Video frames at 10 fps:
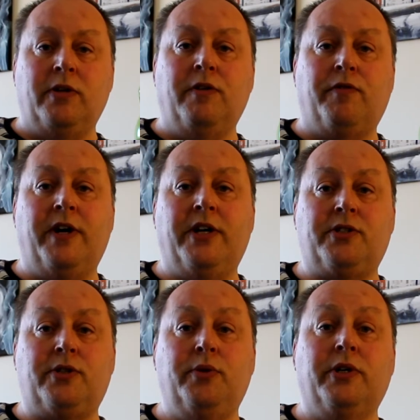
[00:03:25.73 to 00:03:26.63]
So your
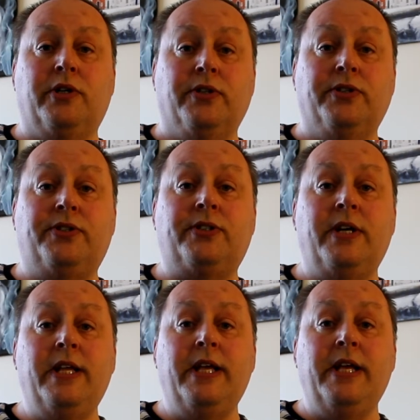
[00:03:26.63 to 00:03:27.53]
first 2 cuts,
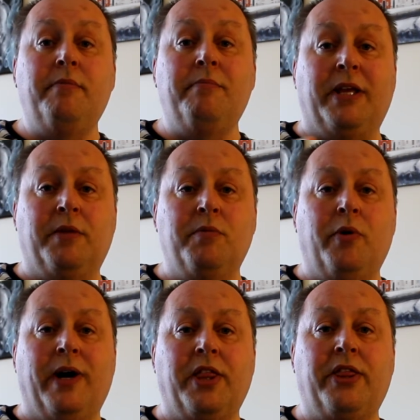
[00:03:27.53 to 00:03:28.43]
make them
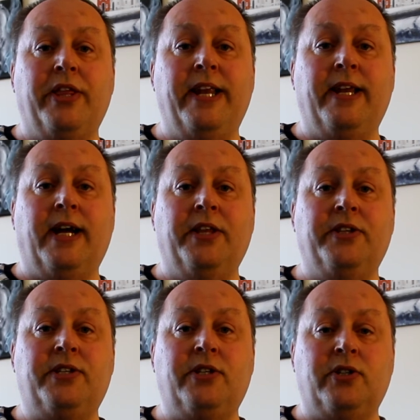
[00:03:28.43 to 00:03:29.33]
quite thin,
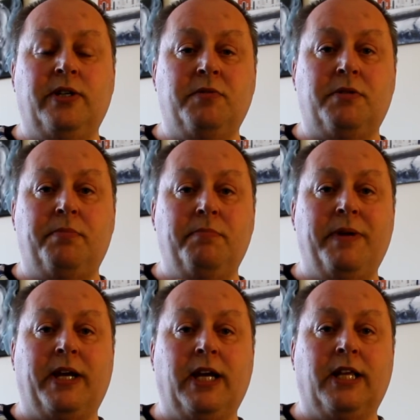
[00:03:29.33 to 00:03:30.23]
and it just seems to
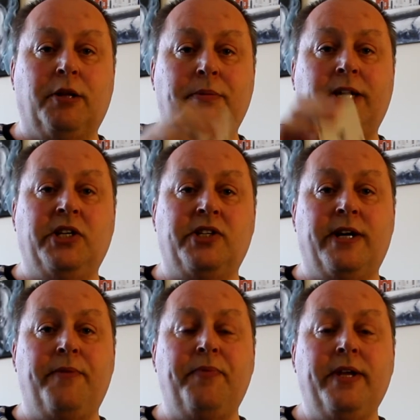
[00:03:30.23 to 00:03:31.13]
make it a little bit
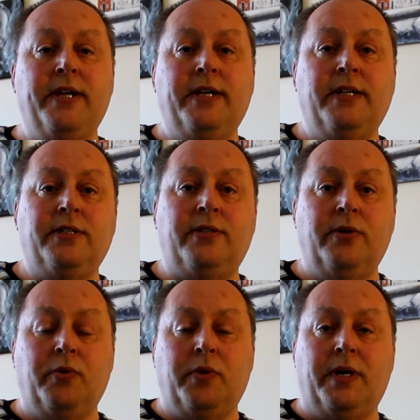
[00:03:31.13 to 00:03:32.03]
easier
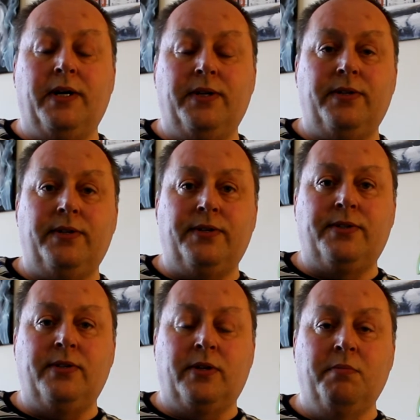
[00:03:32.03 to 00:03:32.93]
to
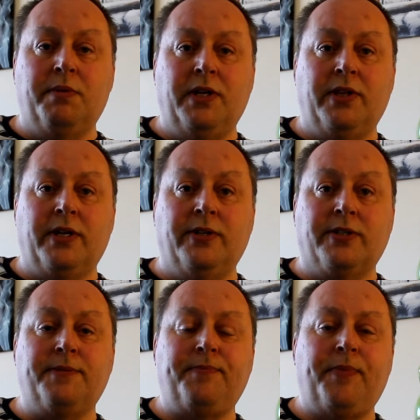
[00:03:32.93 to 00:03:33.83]
complete the
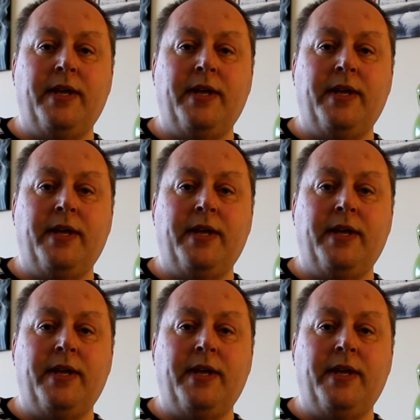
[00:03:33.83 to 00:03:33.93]
cut.